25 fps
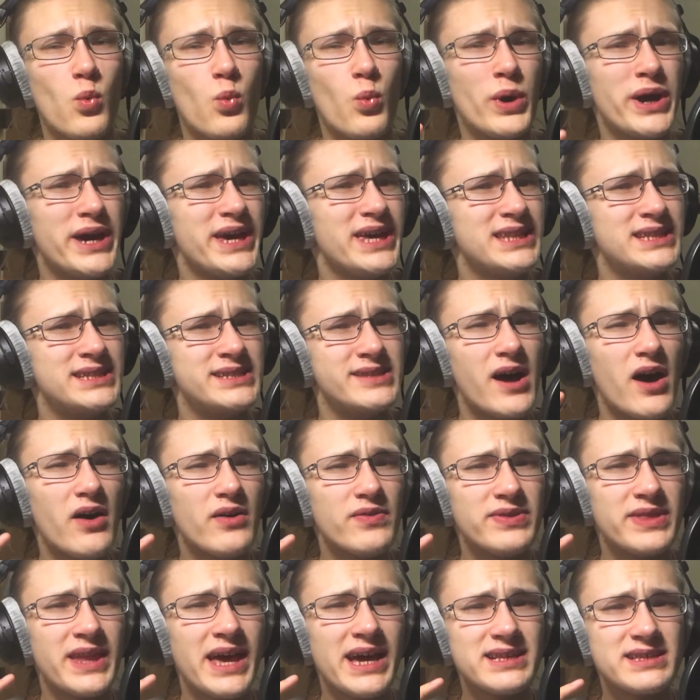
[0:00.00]
We
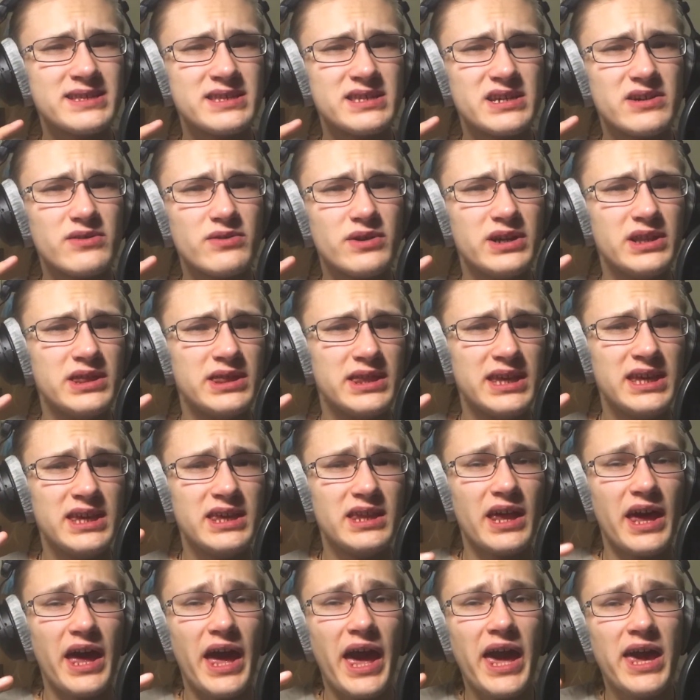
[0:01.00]
don't necessarily
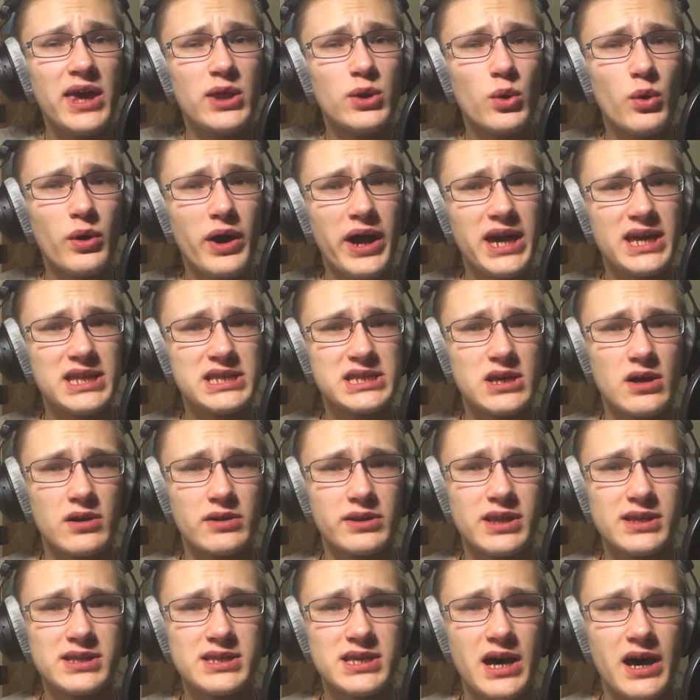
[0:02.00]
need 808s all
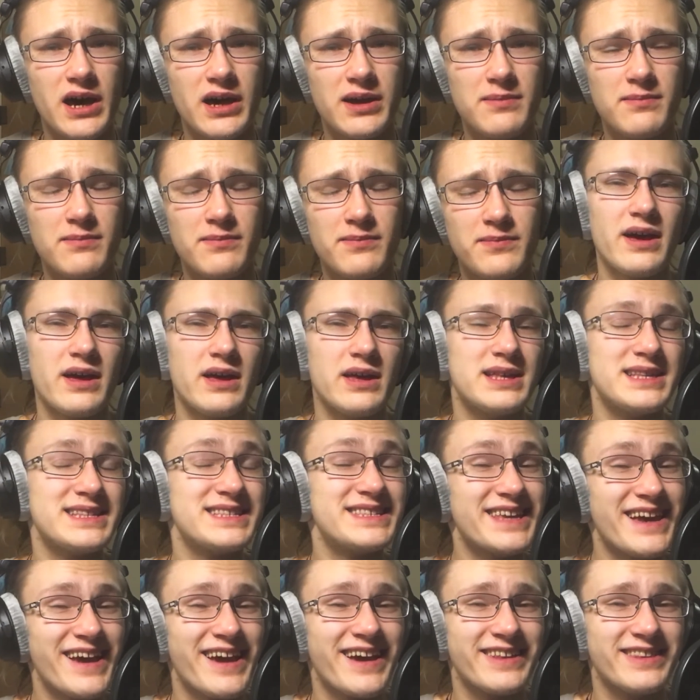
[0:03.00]
the time.
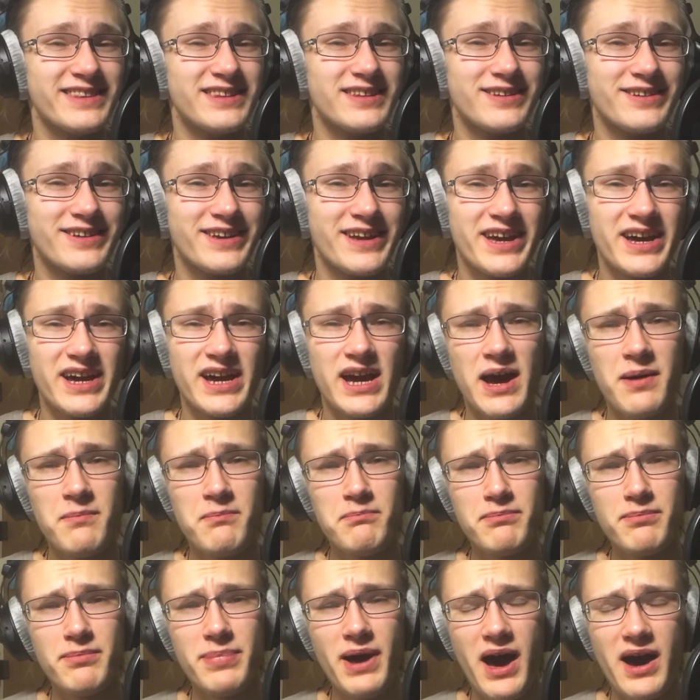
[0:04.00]
Second,
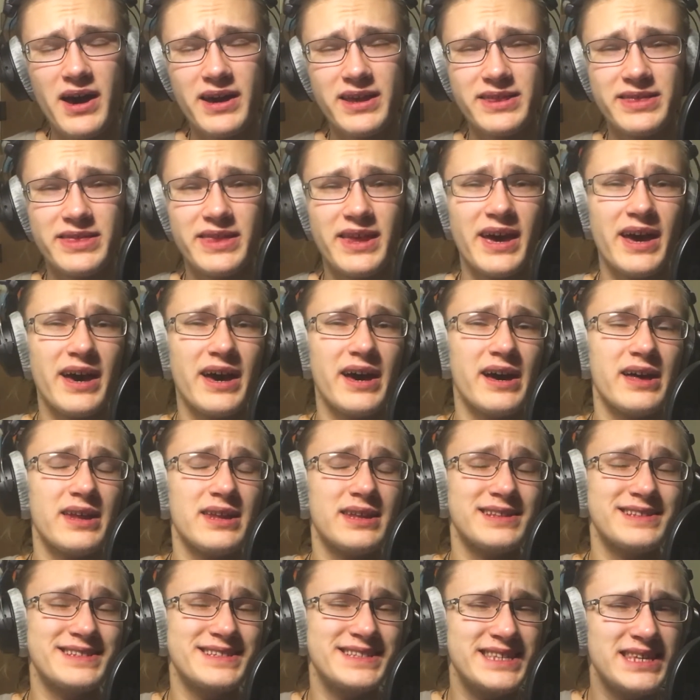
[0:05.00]
combine that
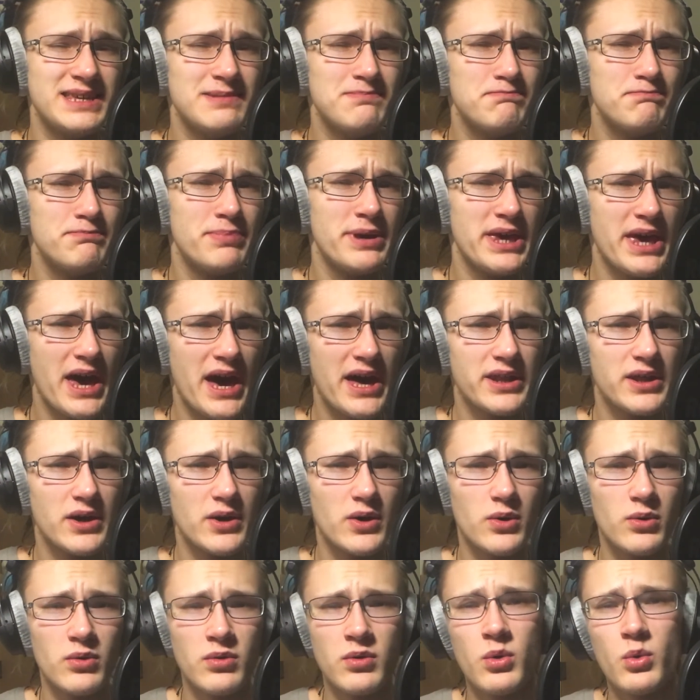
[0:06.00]
deep
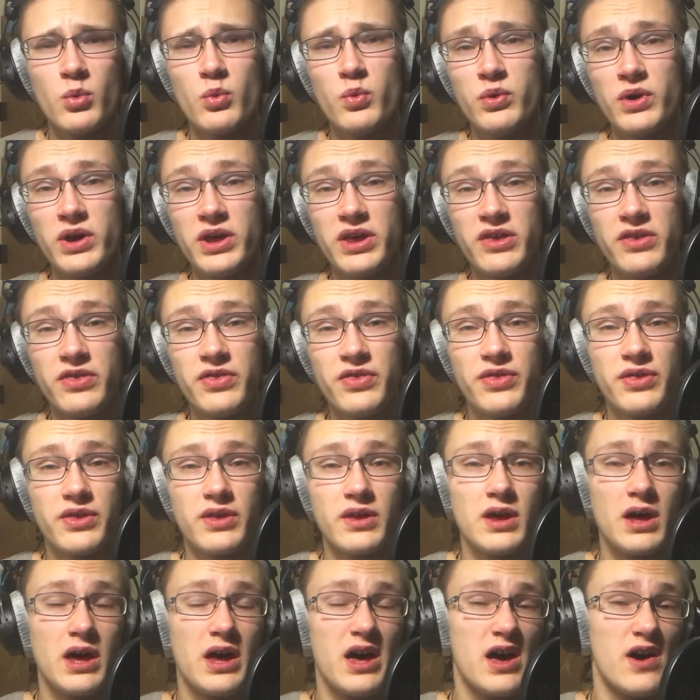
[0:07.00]
piano
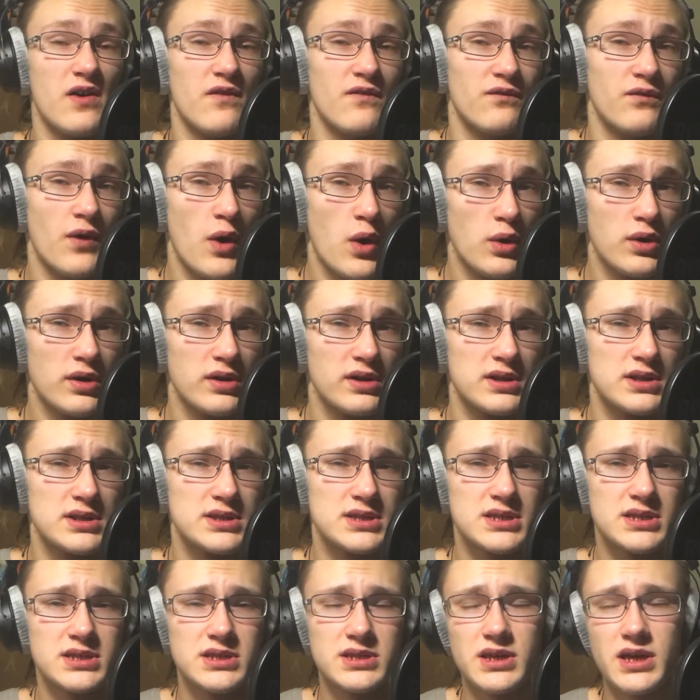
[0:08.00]
with
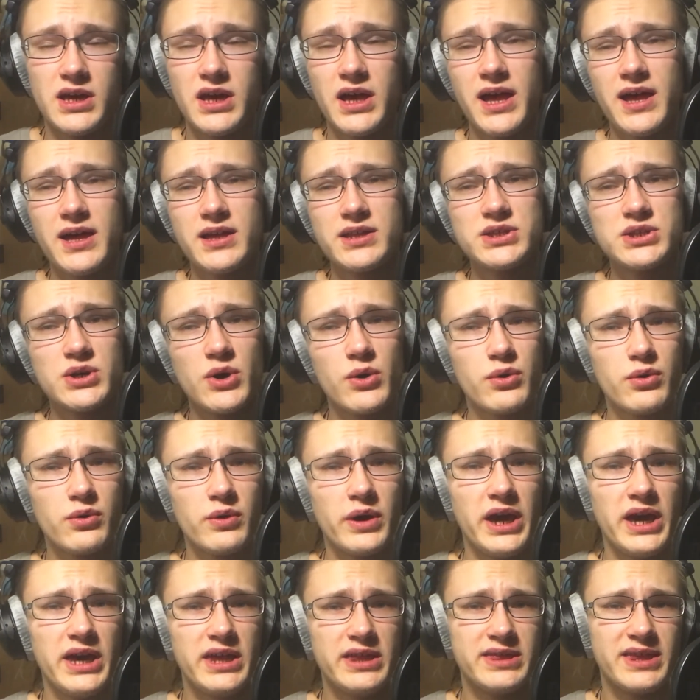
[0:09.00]
vocals to
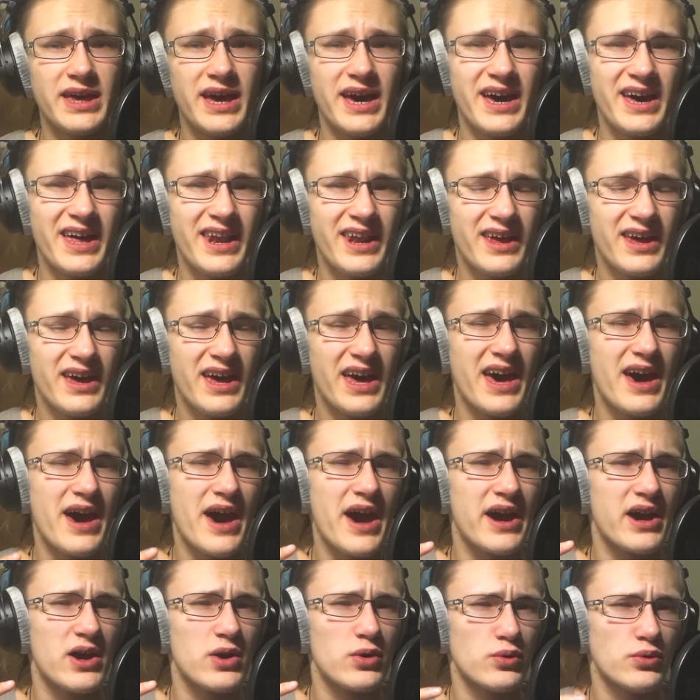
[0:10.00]
create that
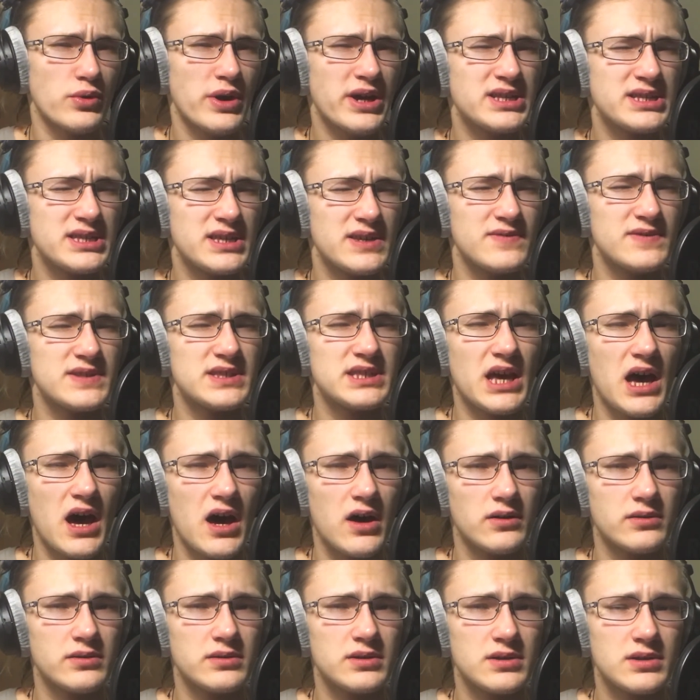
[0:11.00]
aggressive
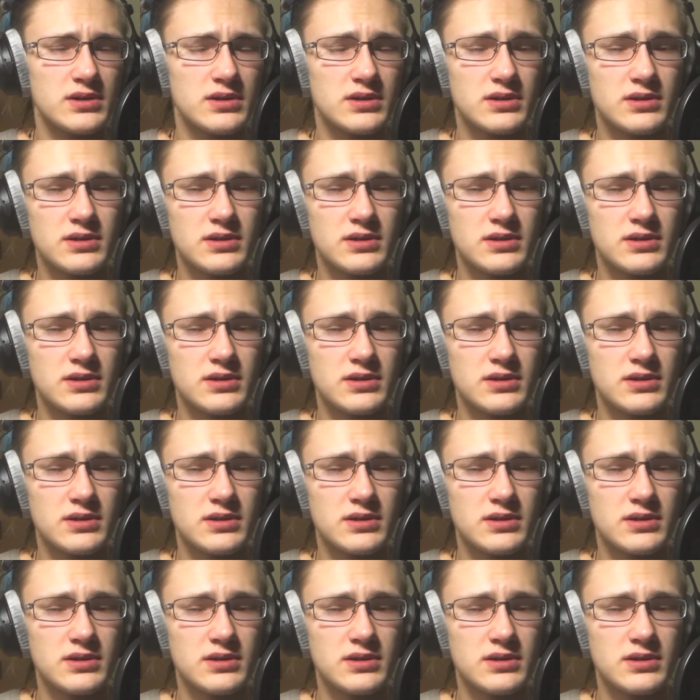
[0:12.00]
sound.